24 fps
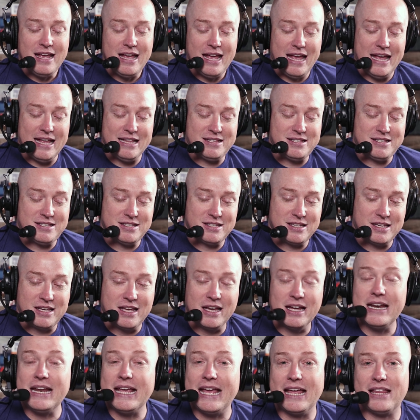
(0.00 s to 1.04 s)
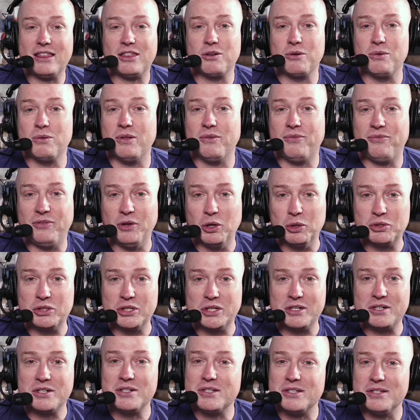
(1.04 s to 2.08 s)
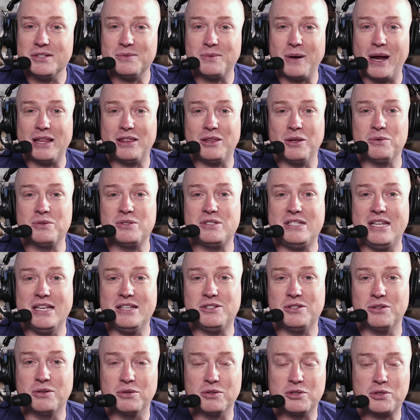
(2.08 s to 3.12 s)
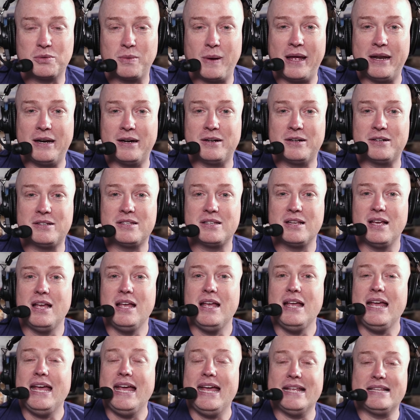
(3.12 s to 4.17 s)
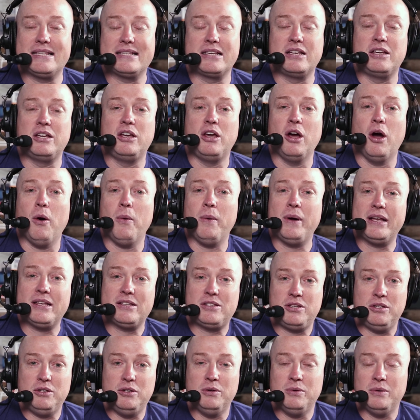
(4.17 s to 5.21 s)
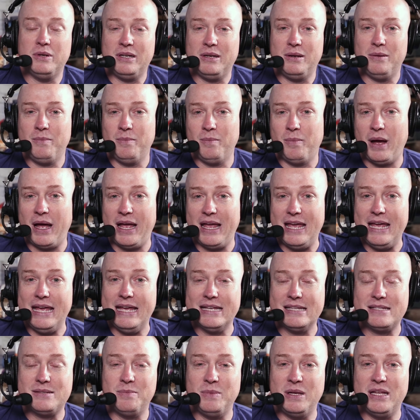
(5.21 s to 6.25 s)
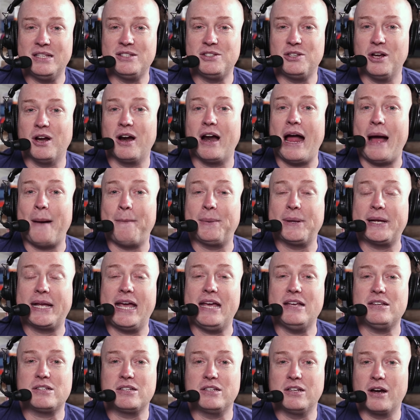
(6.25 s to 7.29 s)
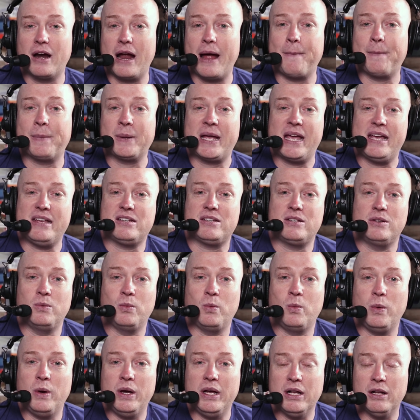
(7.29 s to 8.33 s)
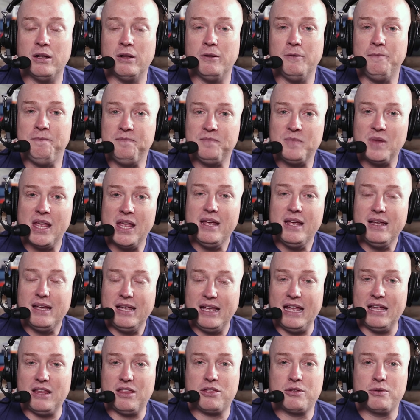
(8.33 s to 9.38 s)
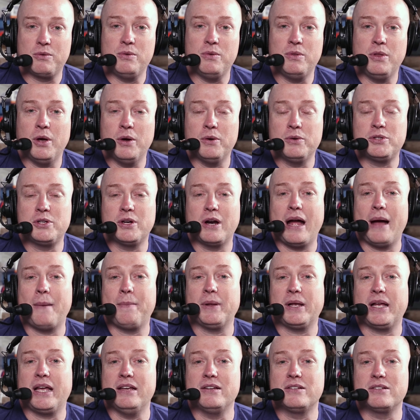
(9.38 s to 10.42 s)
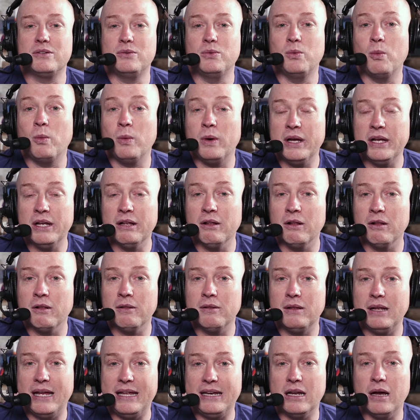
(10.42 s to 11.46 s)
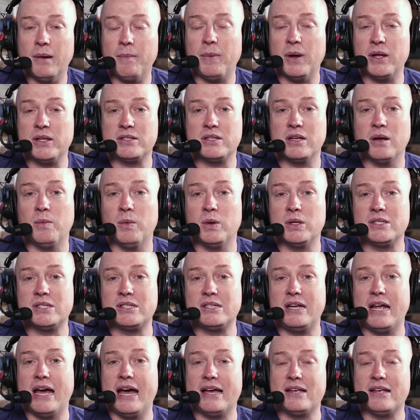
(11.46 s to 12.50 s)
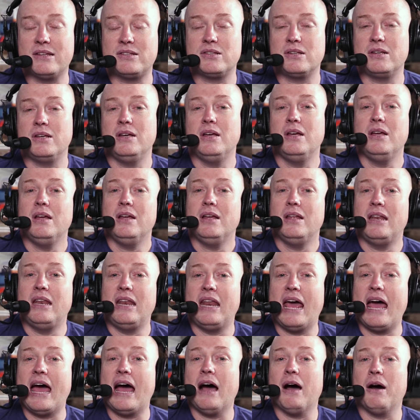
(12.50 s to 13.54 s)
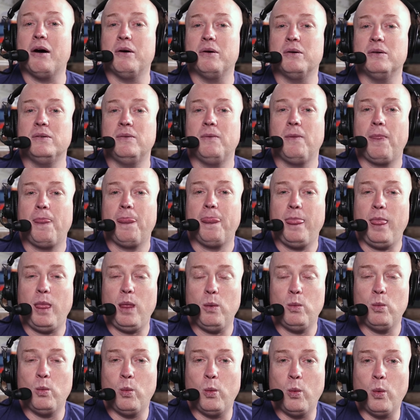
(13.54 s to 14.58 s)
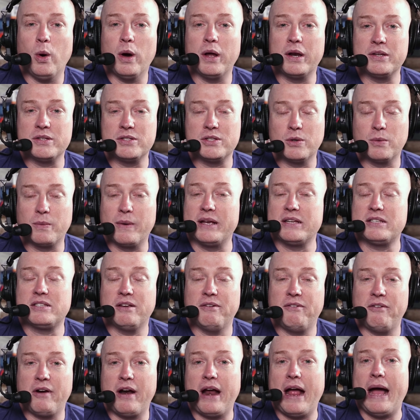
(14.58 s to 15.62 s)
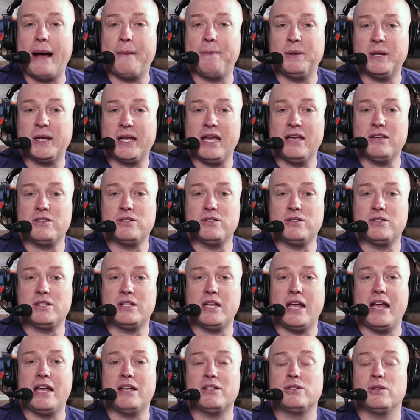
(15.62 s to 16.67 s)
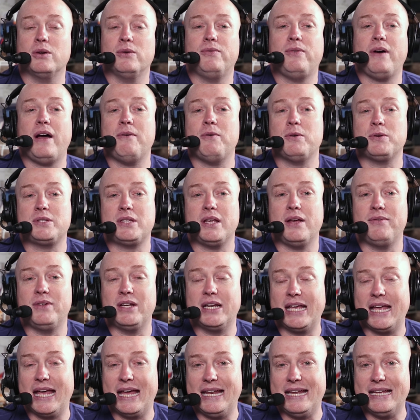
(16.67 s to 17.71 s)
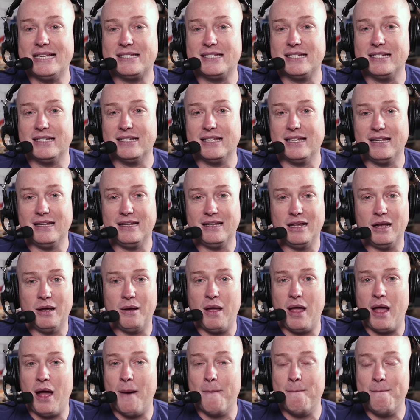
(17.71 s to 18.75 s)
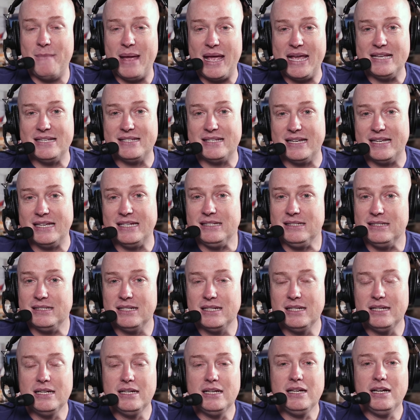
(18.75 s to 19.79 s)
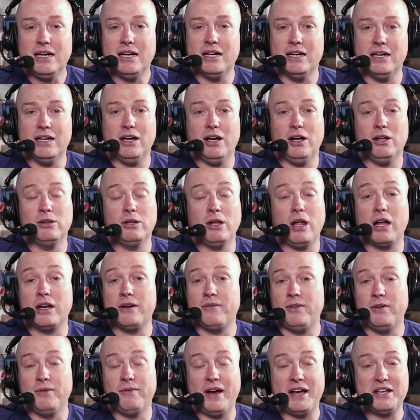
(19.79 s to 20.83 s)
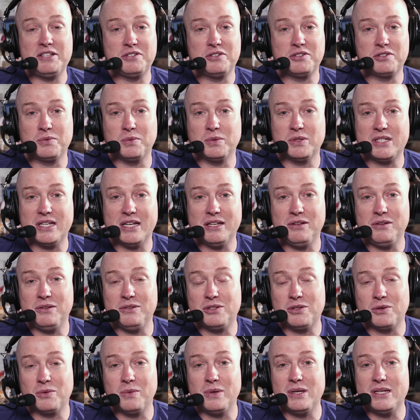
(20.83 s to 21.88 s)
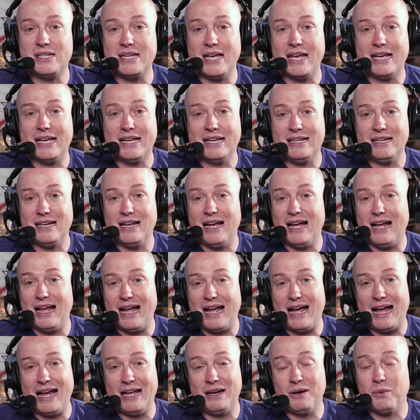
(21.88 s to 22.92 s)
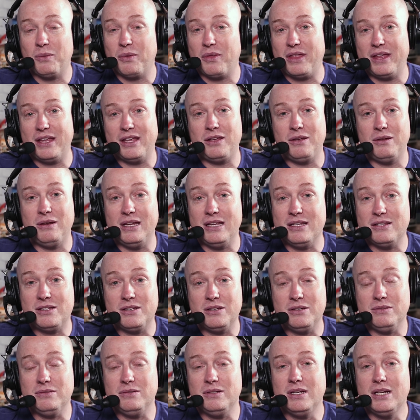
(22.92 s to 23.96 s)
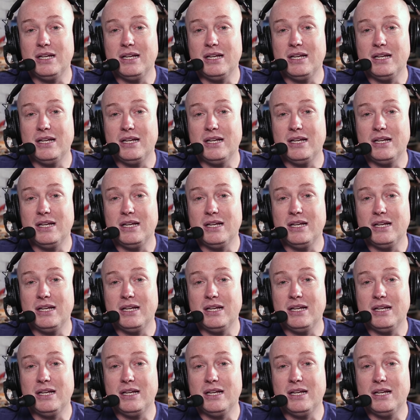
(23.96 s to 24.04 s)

it's going to get through the filters, right? Those digital shredders. It's going to, and by it means your application. Your application will get through those. Your application will end up on someone's desk. Now, what does the rest of your application say? So 507 again isn't uh, amazing. Uh, a lot of advisors will tell you to retake it. I don't mm-hmm. think you need to